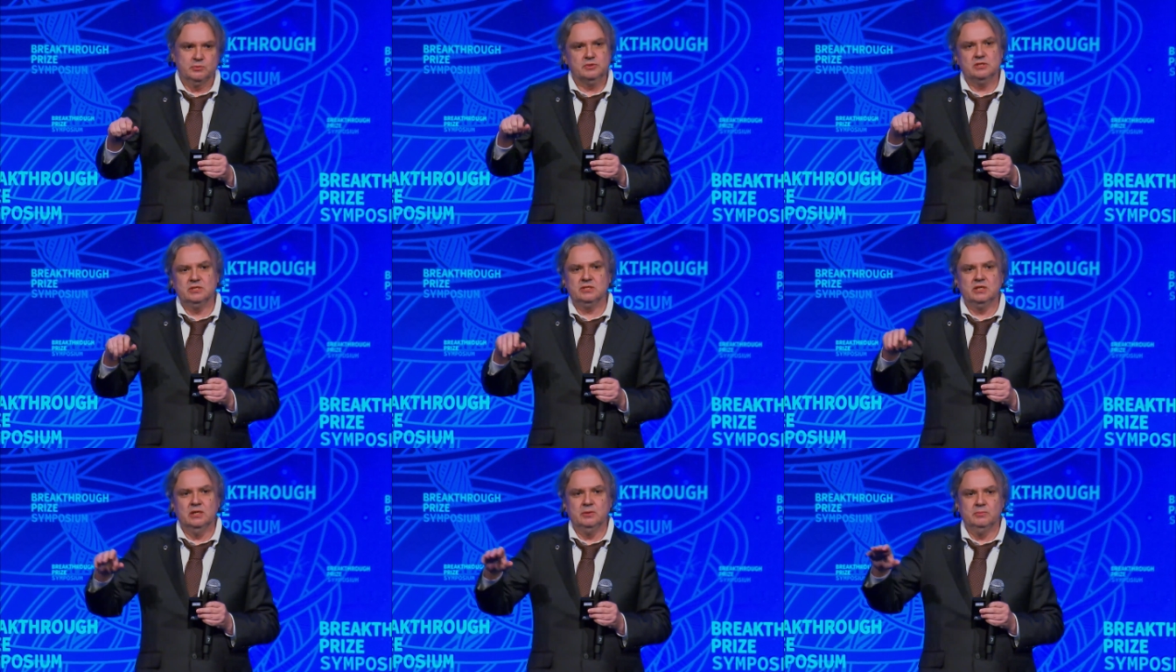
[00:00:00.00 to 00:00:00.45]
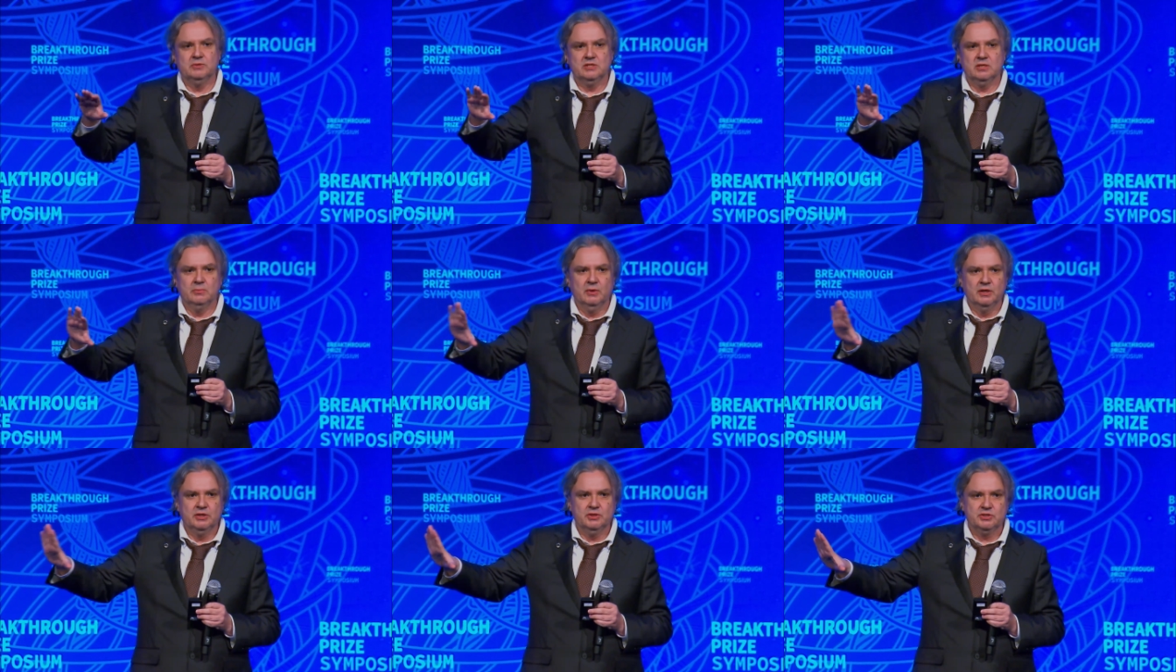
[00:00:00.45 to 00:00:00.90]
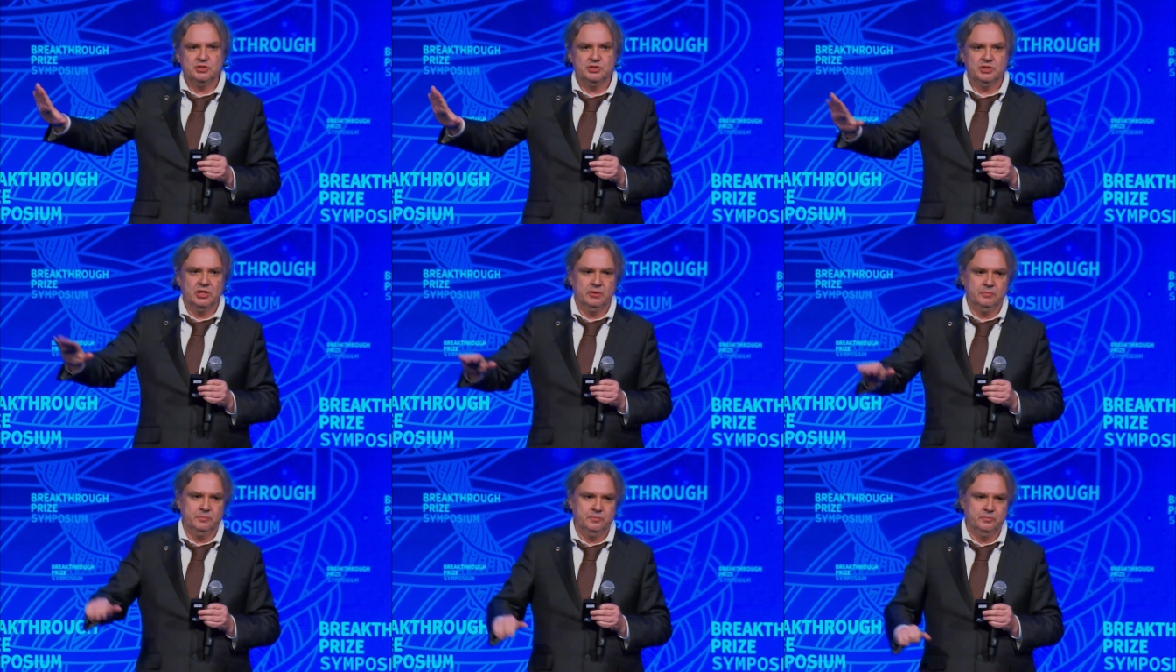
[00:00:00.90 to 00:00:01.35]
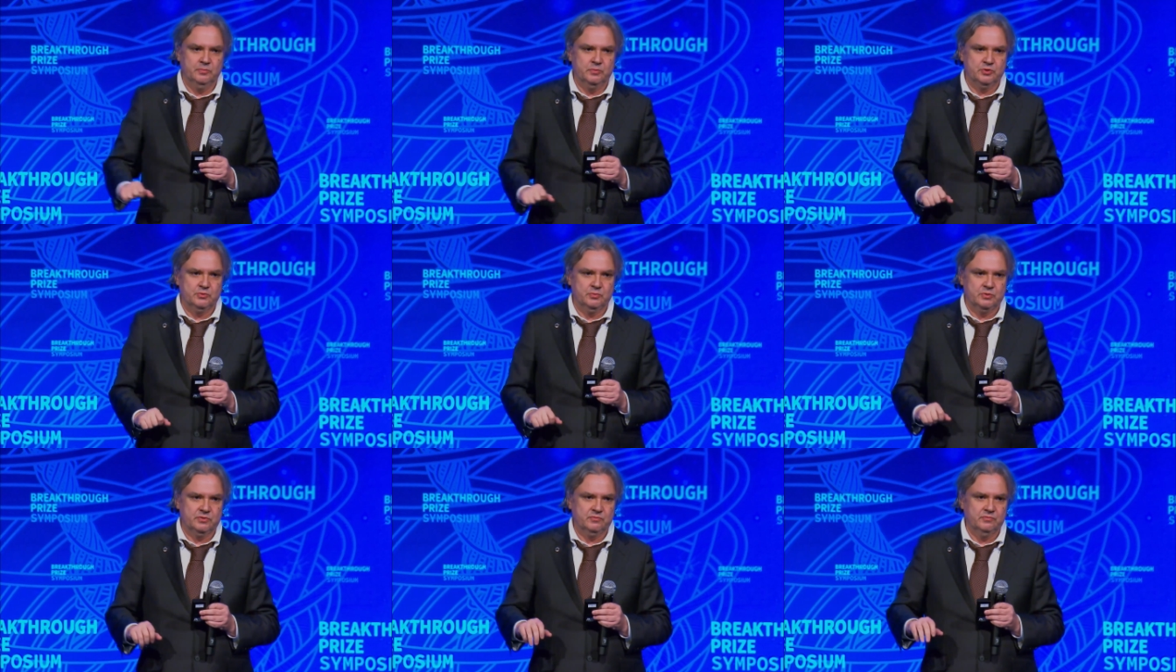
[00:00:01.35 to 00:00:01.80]
It was described in some other shape,
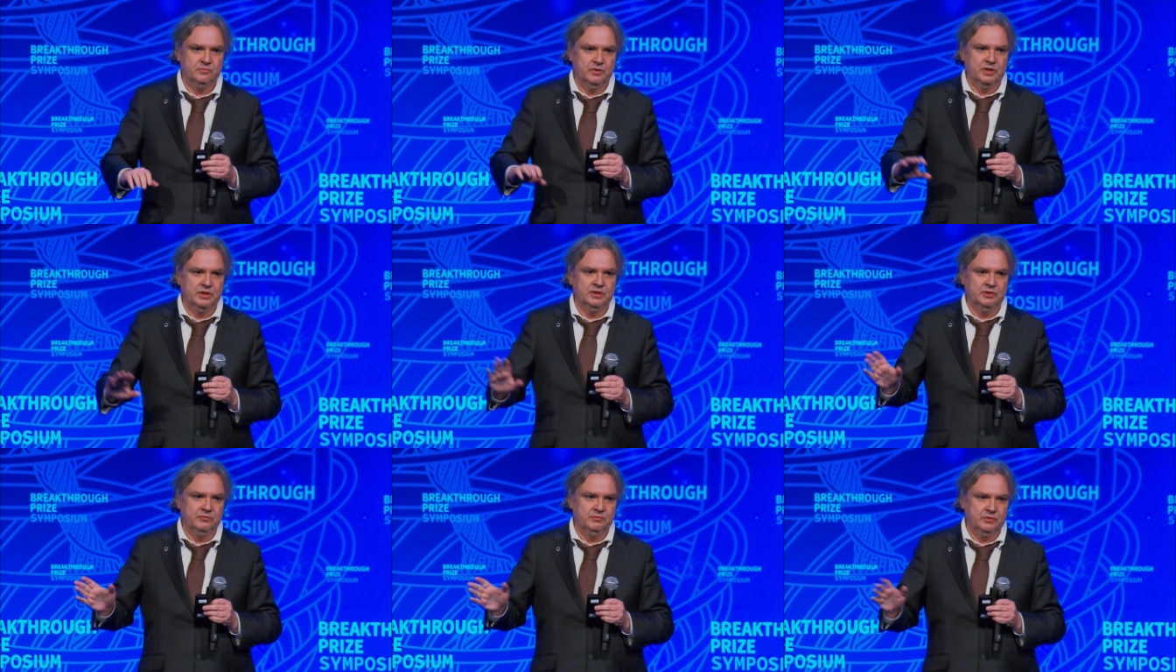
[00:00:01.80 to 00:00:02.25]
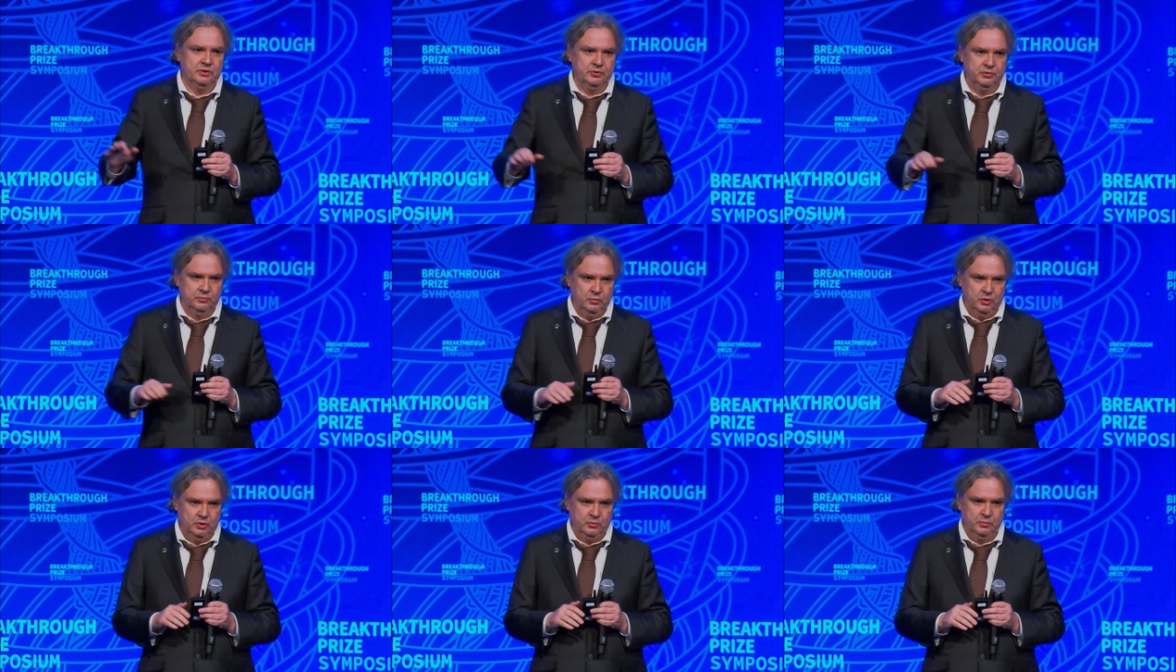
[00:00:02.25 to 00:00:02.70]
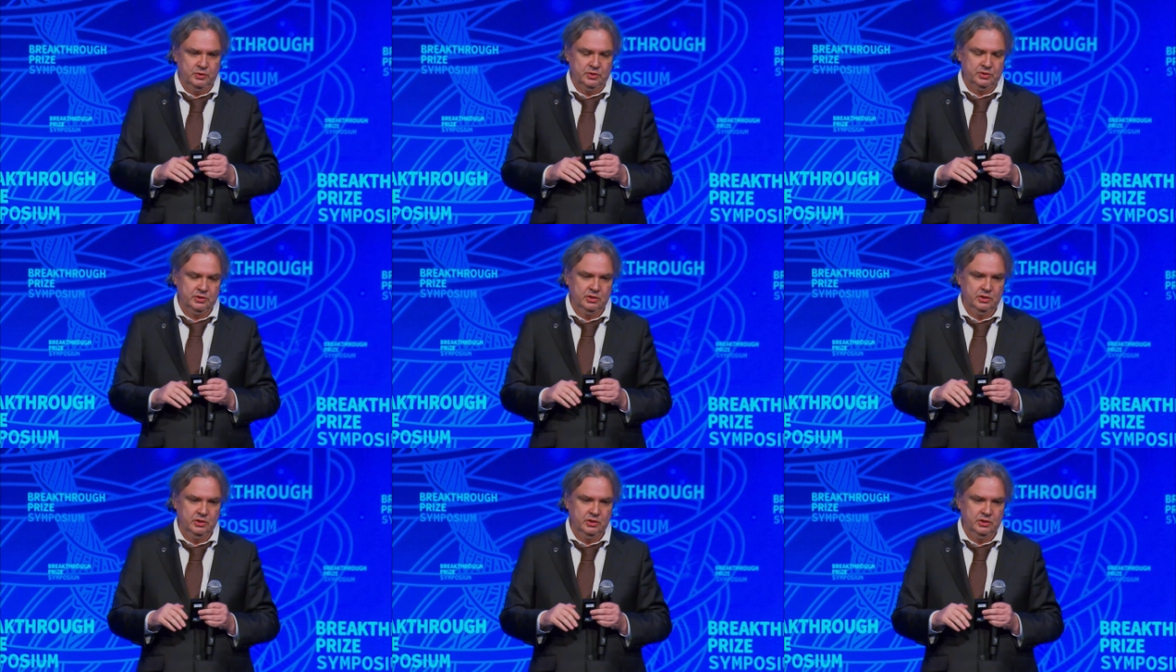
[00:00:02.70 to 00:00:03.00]
which was very difficult to work with.